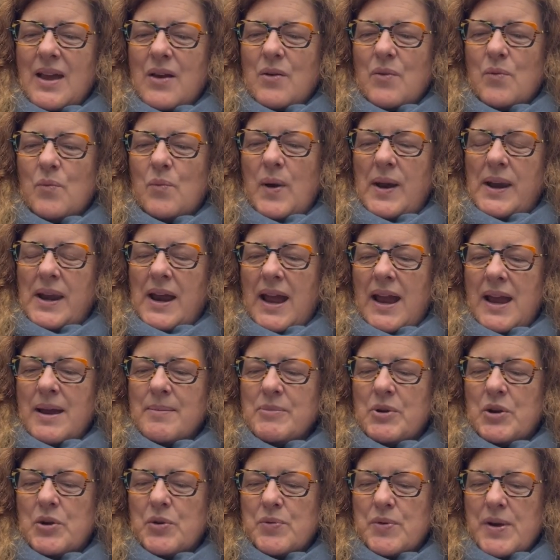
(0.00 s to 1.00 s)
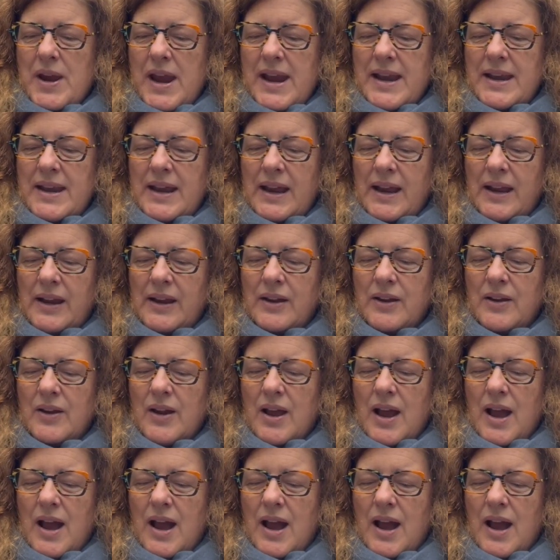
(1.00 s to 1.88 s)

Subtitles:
when I am creating